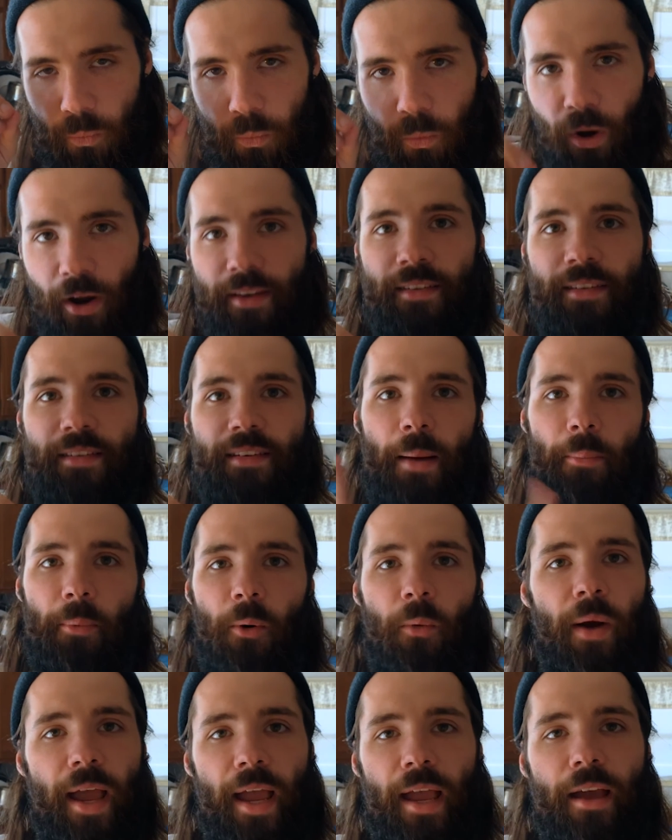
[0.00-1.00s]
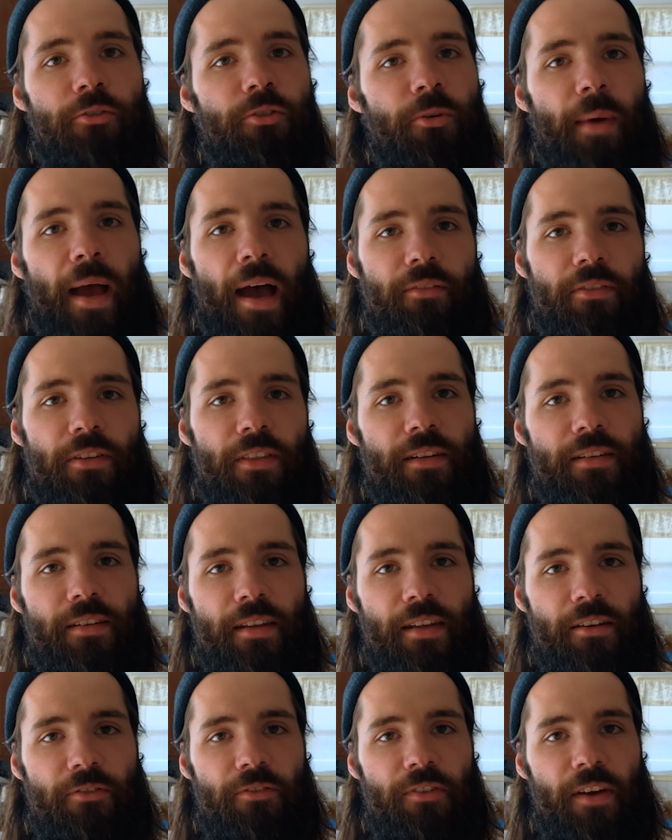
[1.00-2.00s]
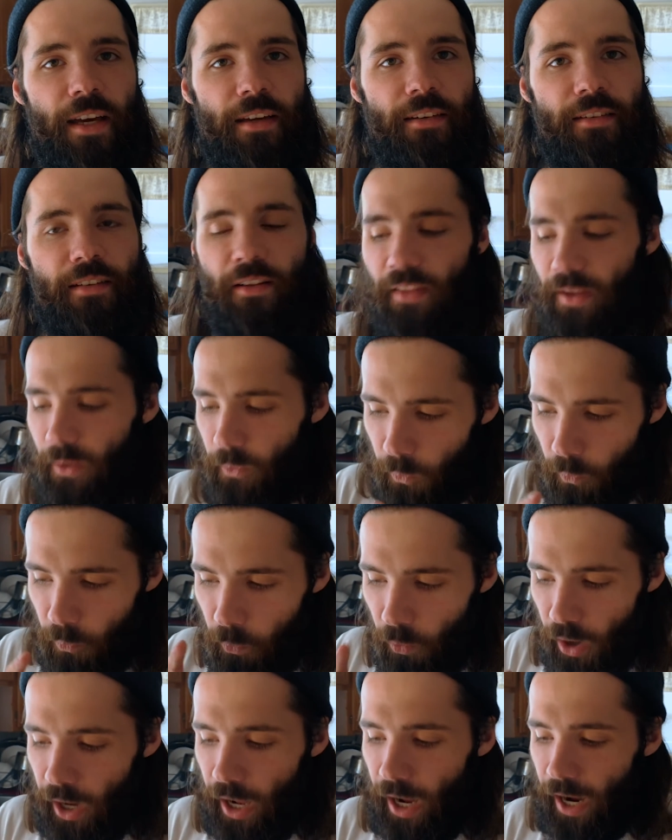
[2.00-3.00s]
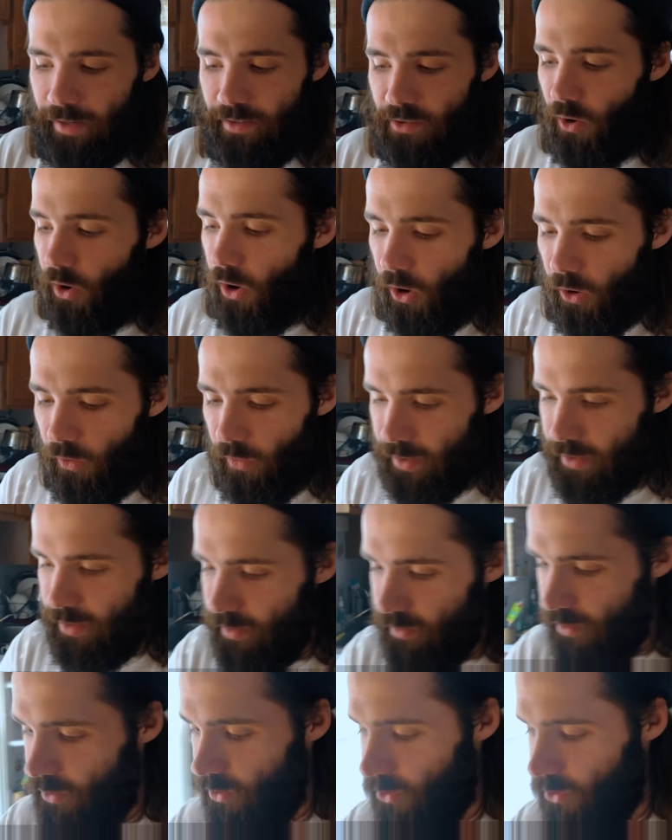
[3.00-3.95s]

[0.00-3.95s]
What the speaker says: one step away from having this thing fixed. Like all I need to